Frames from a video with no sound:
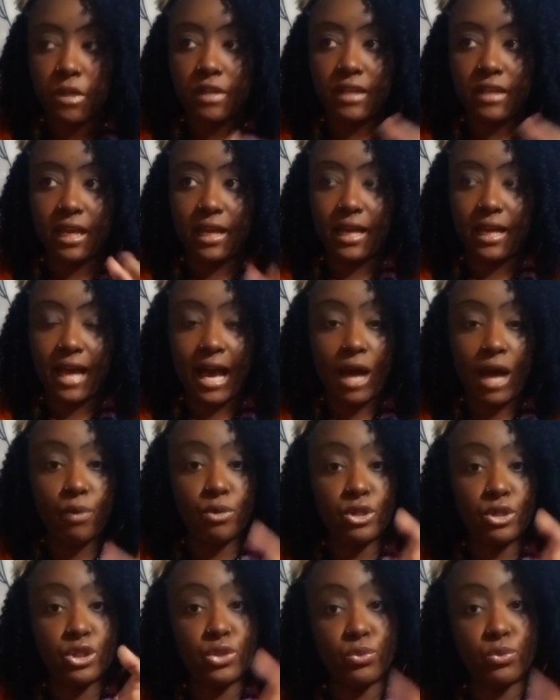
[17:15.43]
that God
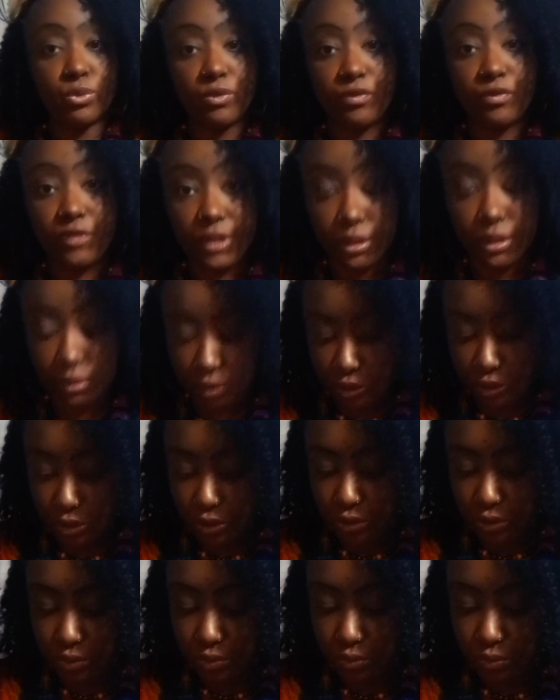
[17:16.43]
wants to reveal to
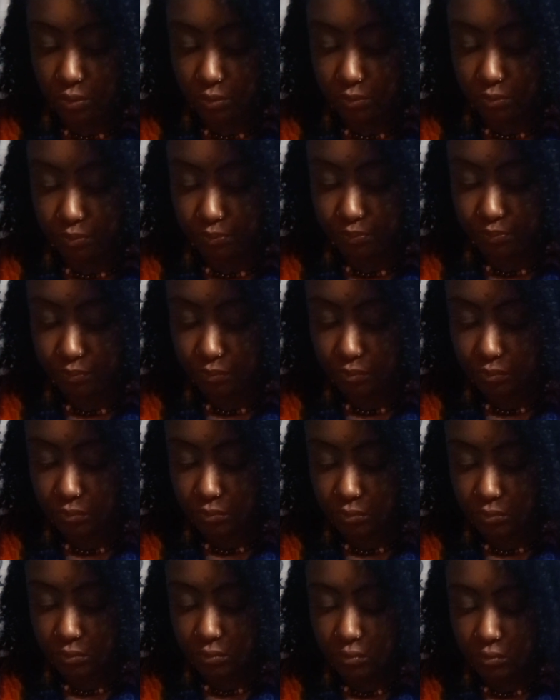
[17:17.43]
you
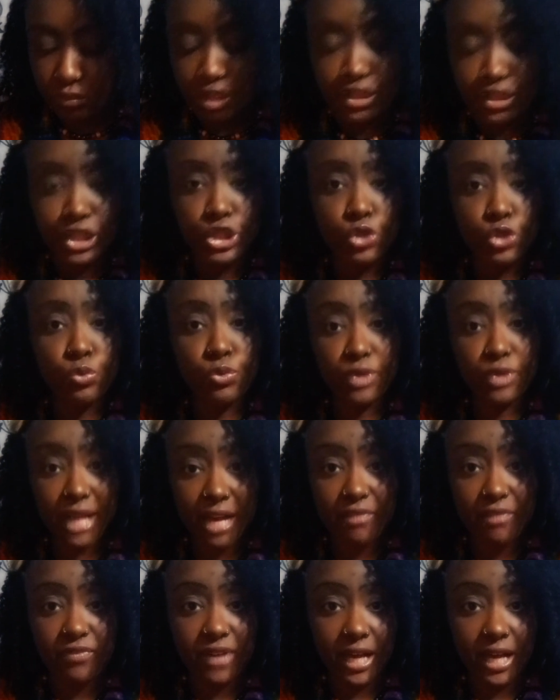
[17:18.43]
that you will
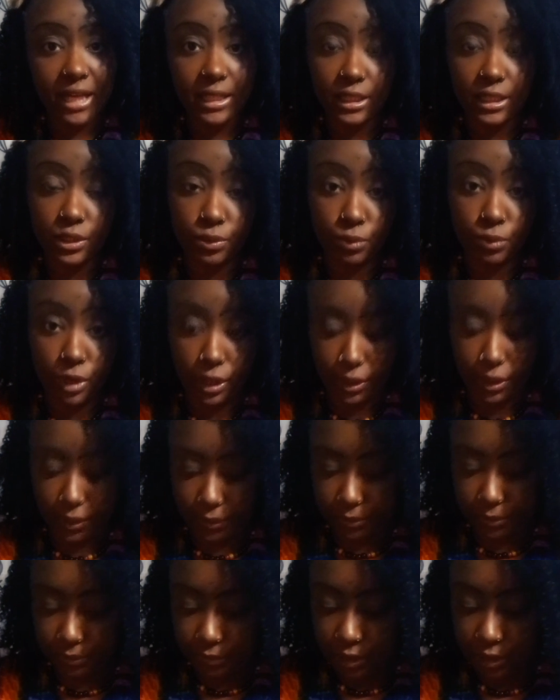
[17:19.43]
not find in the
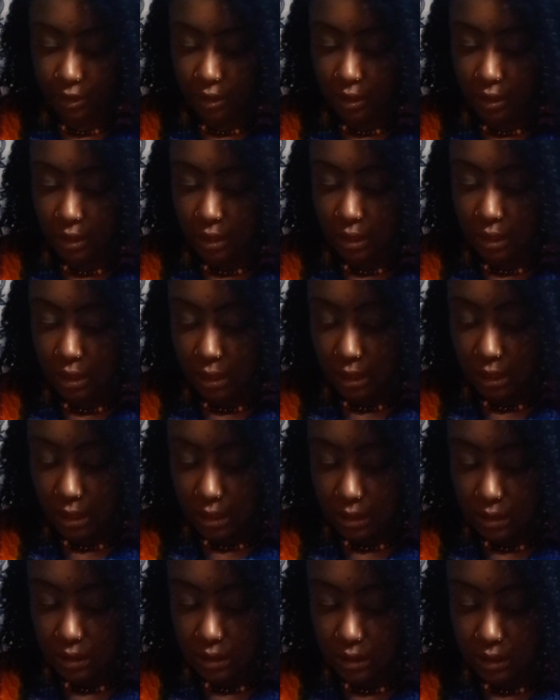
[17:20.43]
word.
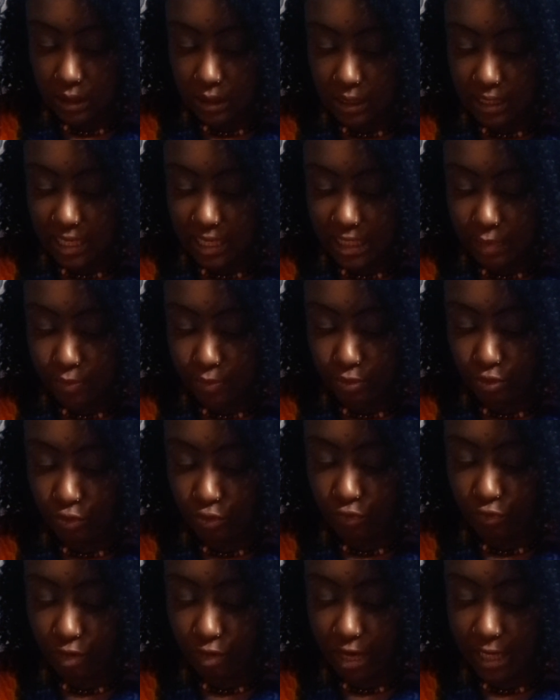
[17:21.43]
So, and that's
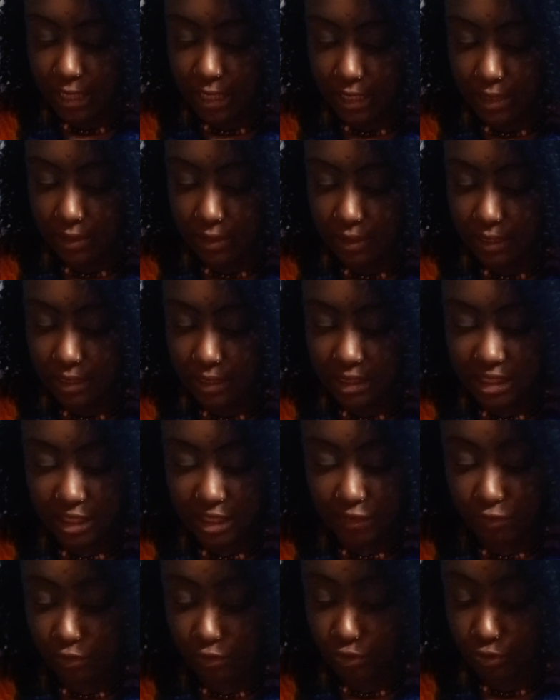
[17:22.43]
proof right here. There's
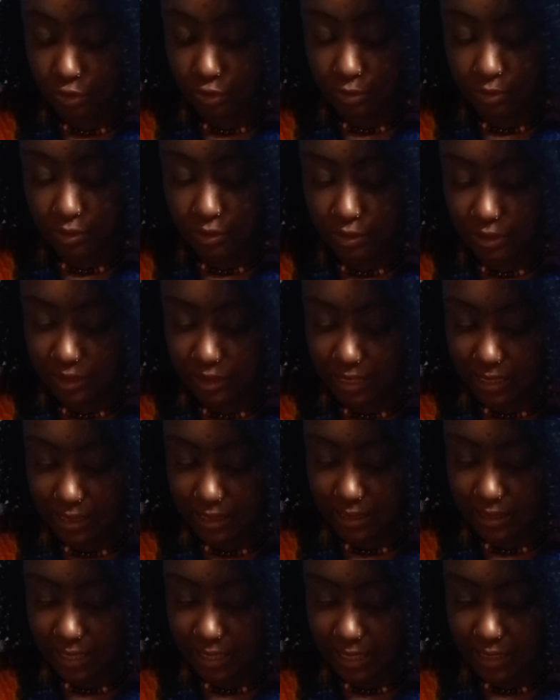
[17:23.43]
several scriptures
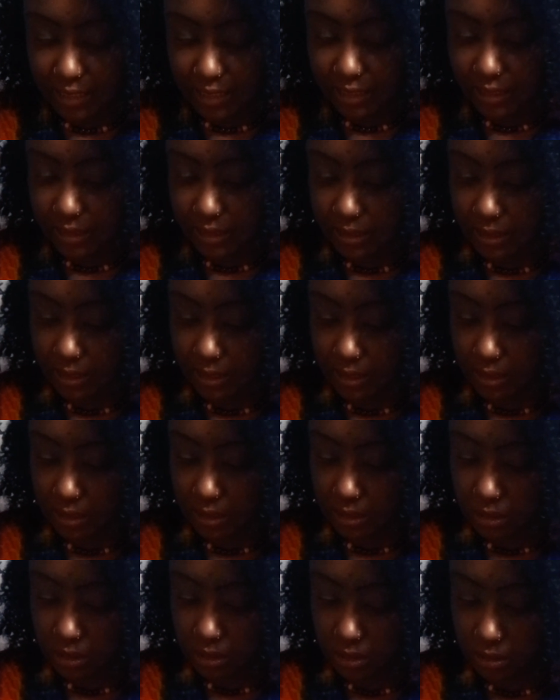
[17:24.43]
that say these
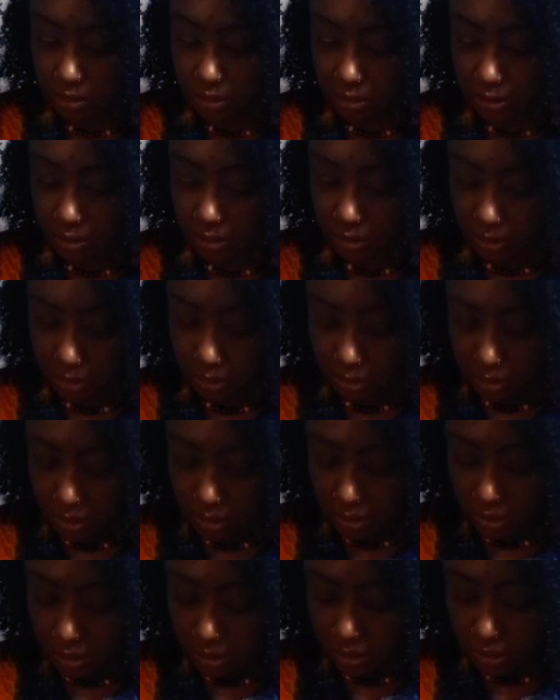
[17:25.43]
things.
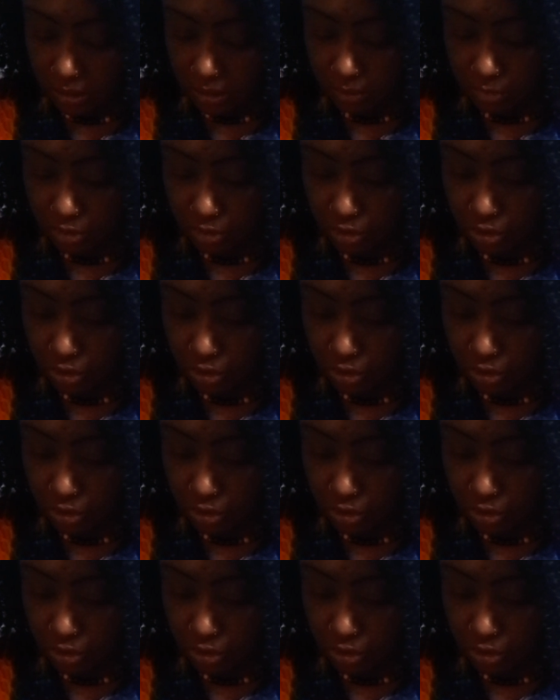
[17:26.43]
Let me